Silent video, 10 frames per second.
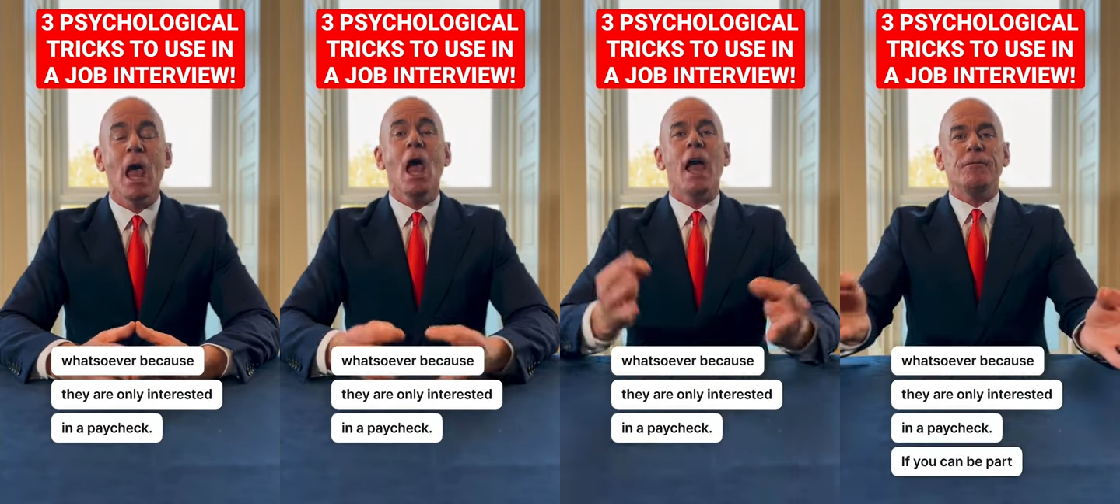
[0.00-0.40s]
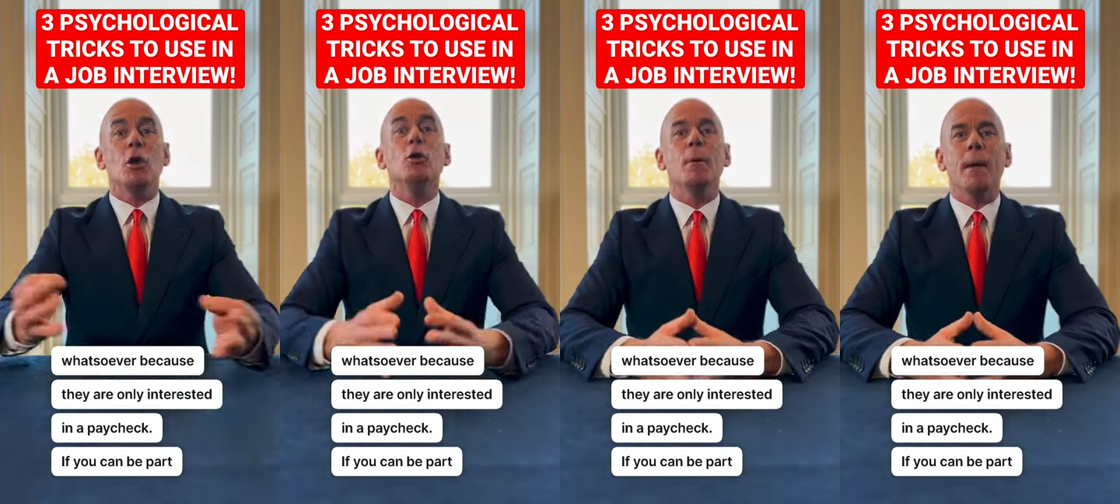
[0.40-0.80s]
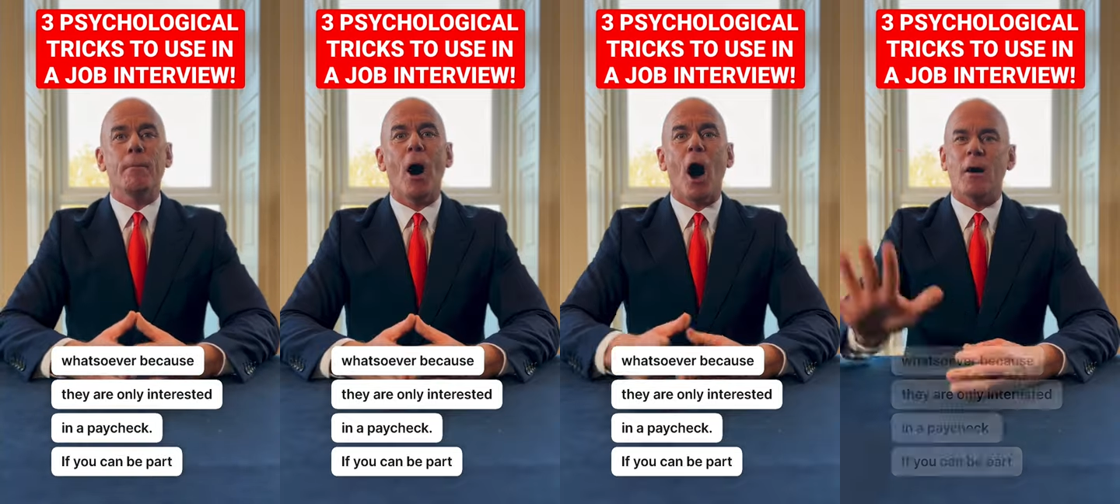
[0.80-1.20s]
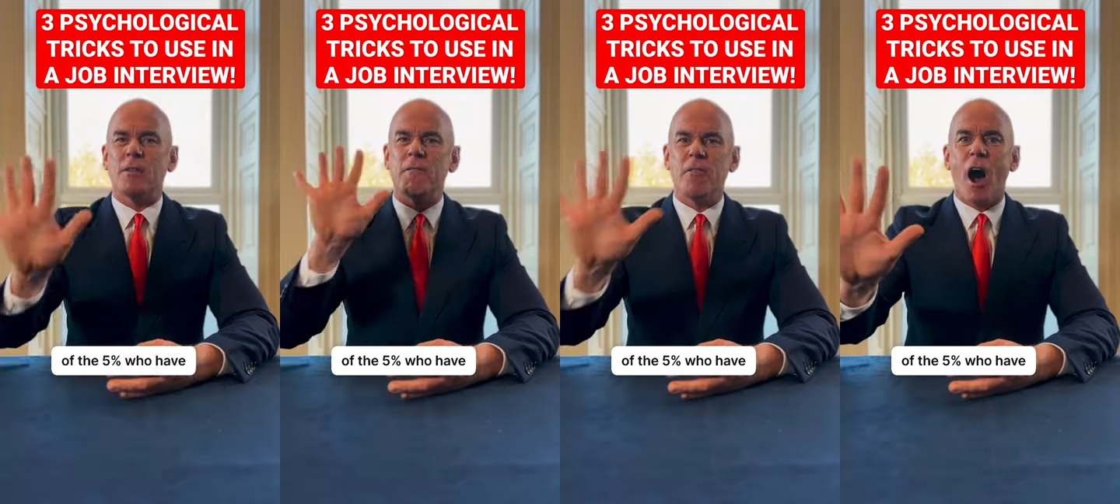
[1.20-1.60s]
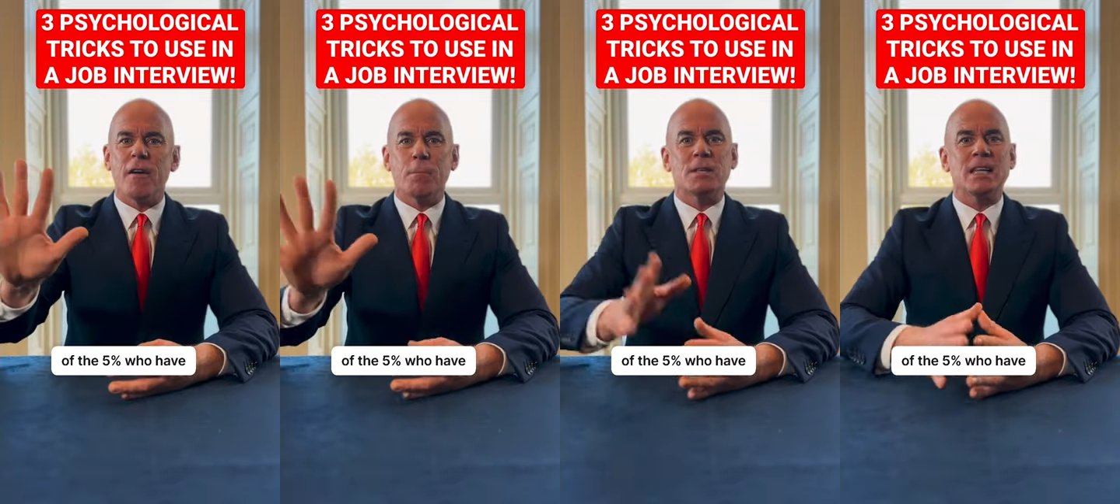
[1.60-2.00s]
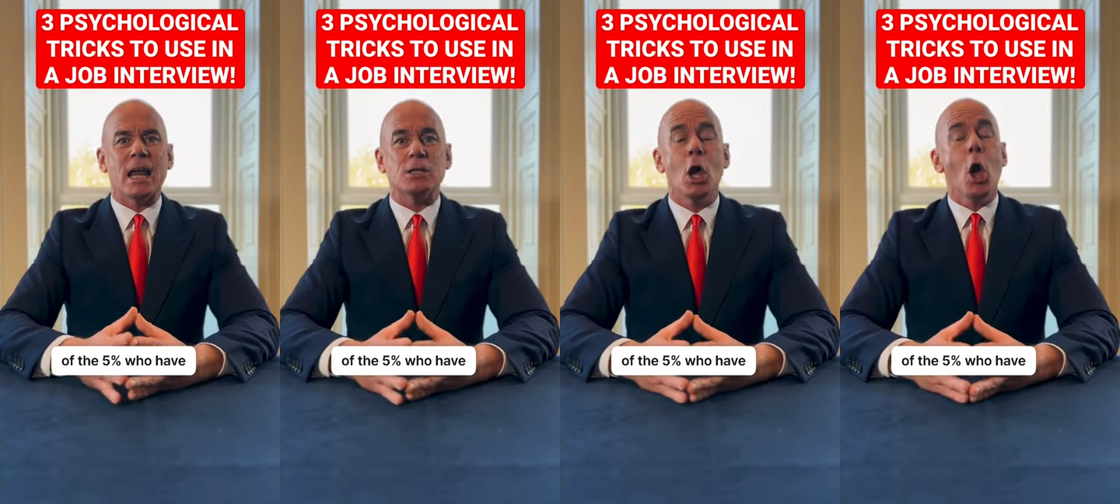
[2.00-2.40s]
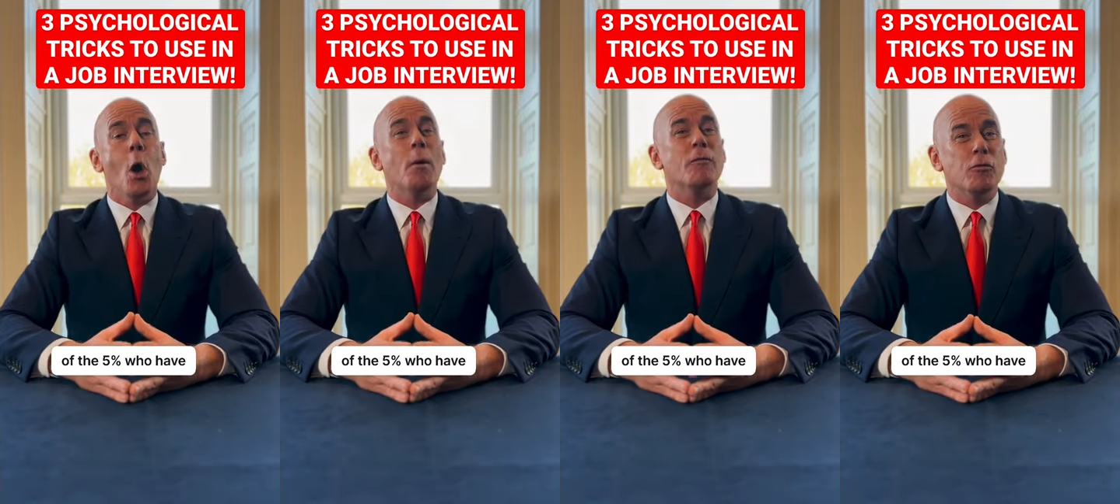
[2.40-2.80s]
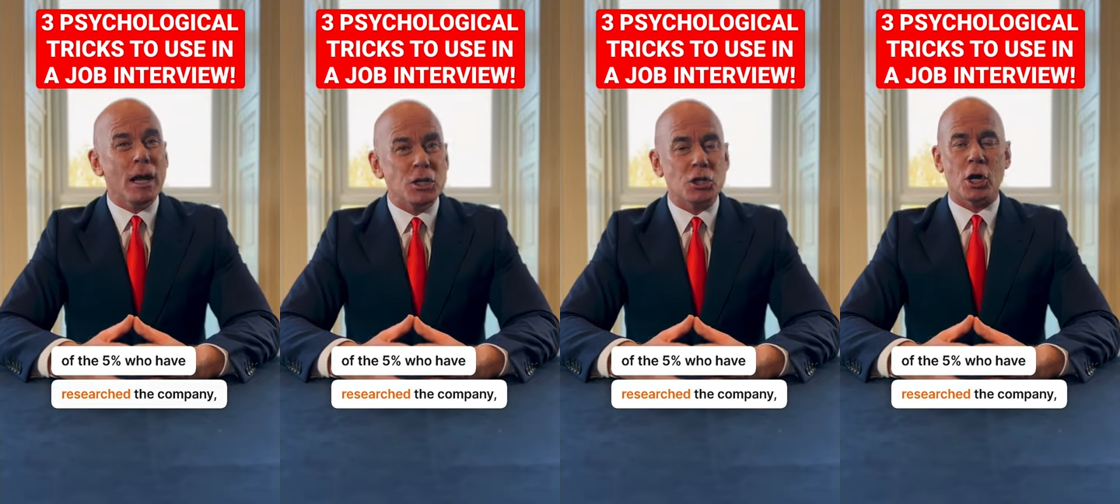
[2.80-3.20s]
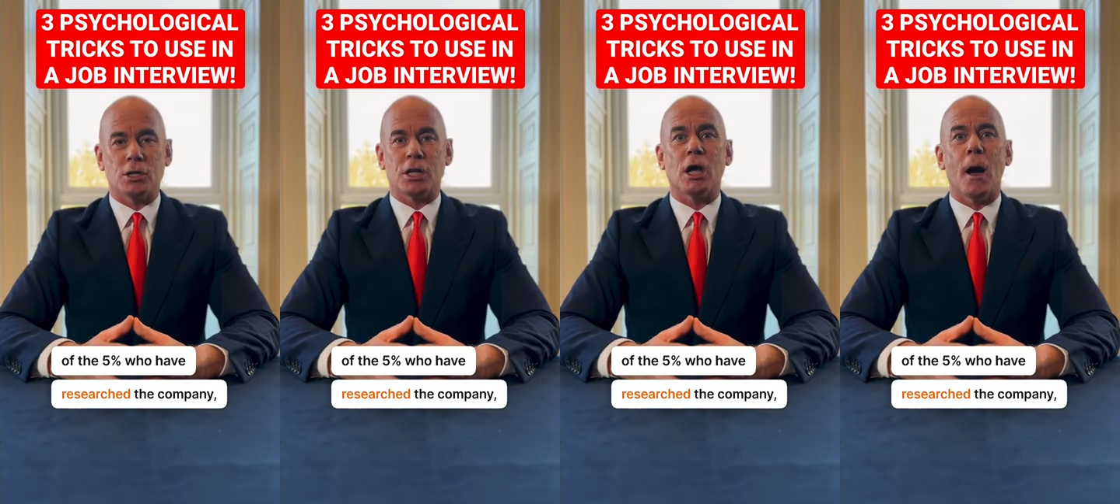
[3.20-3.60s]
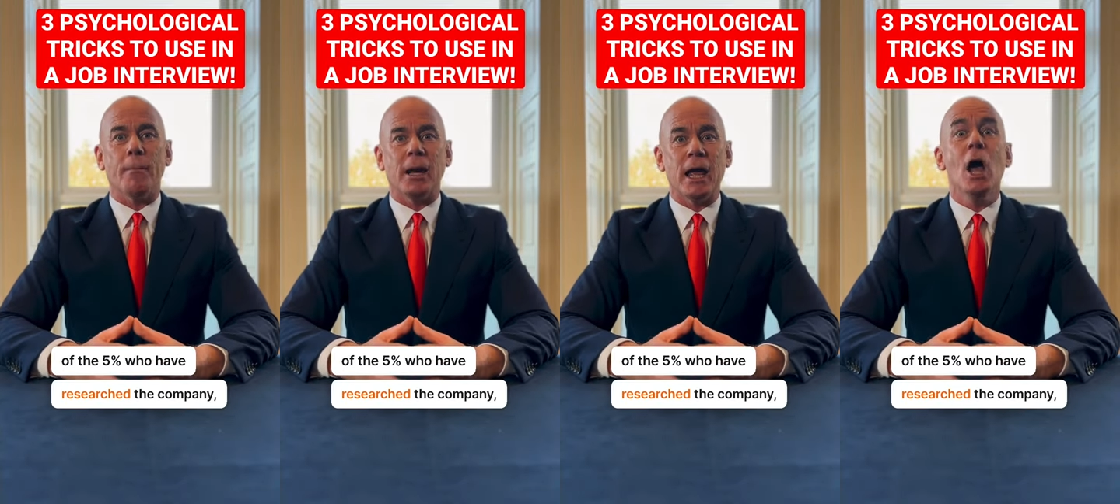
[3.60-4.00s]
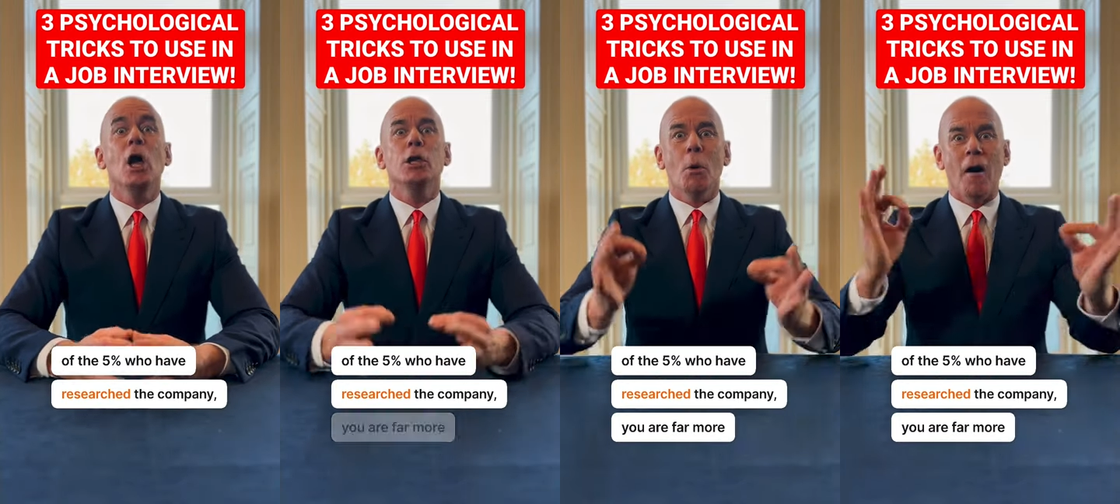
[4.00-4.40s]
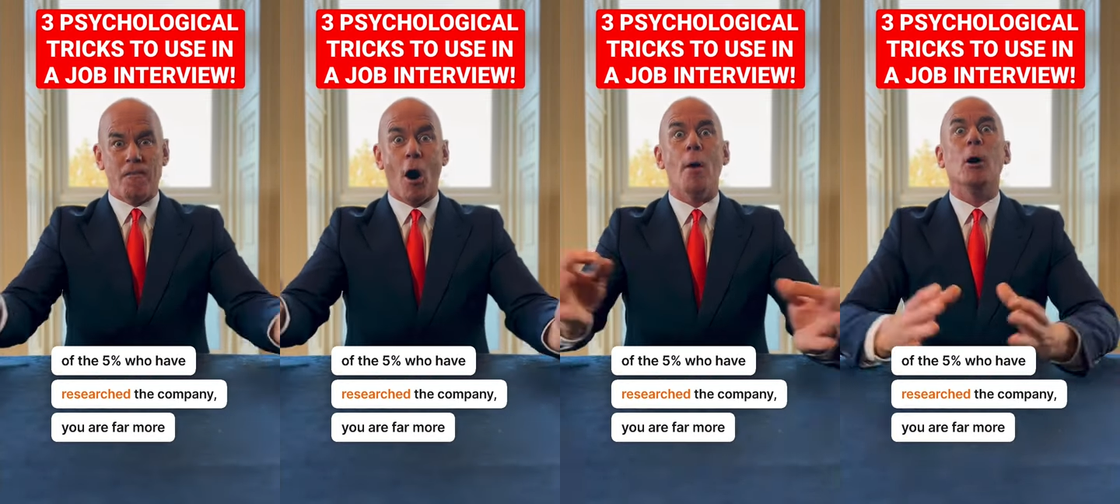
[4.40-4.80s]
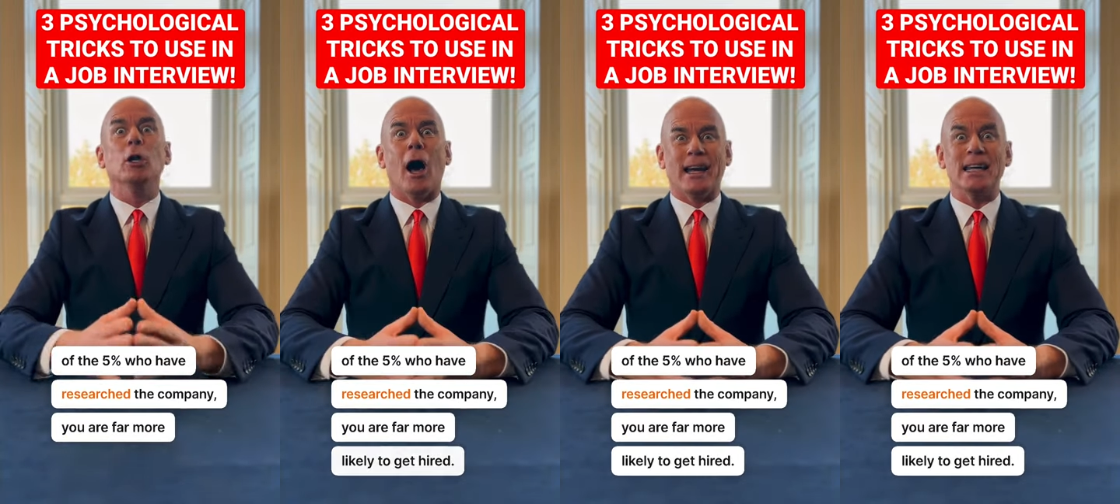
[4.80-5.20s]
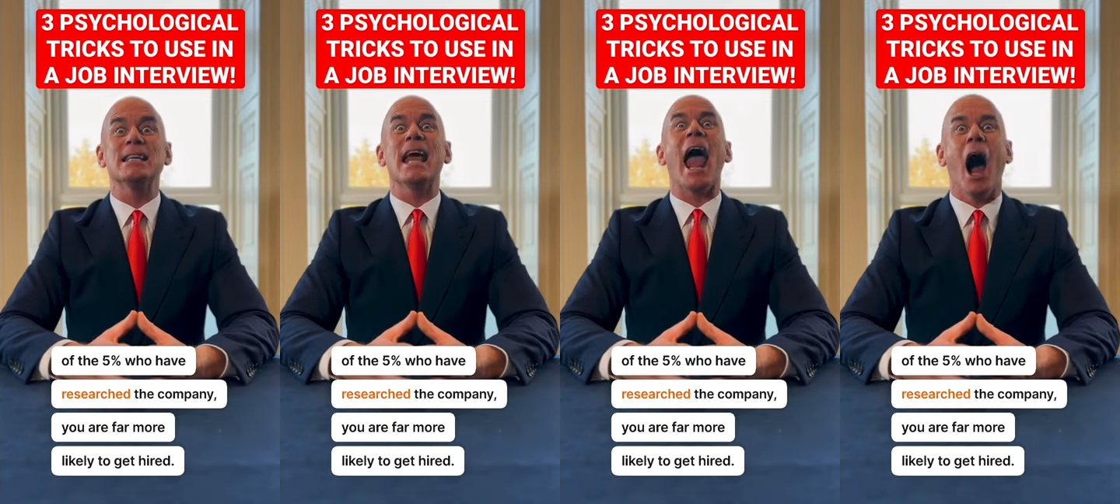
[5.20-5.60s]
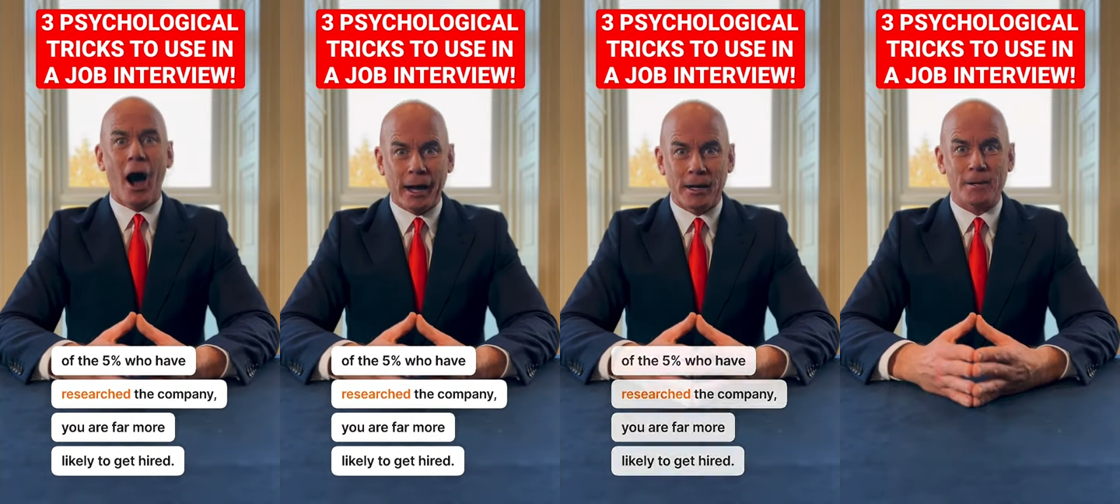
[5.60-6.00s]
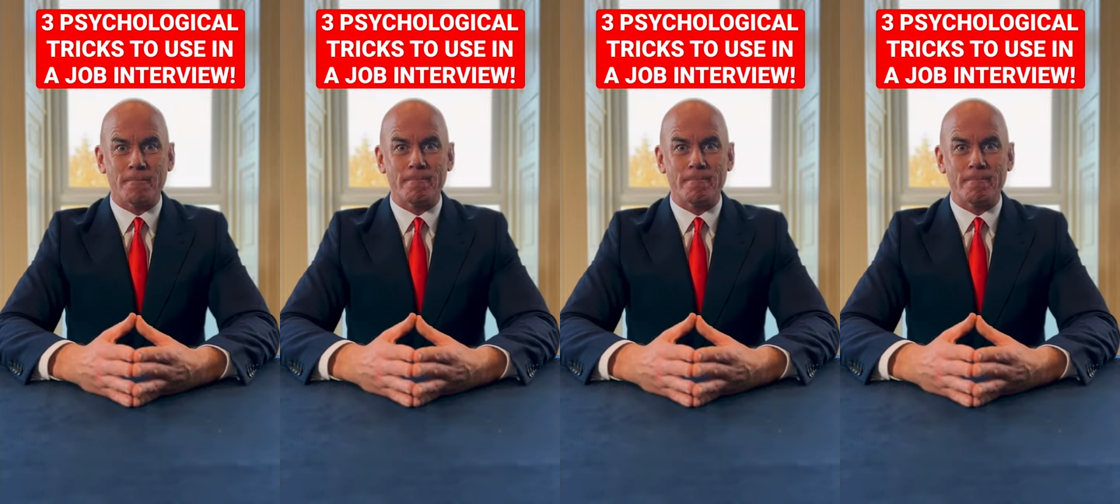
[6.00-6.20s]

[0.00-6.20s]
If you can be part of the 5% who have researched the company, you are far more likely to get hired.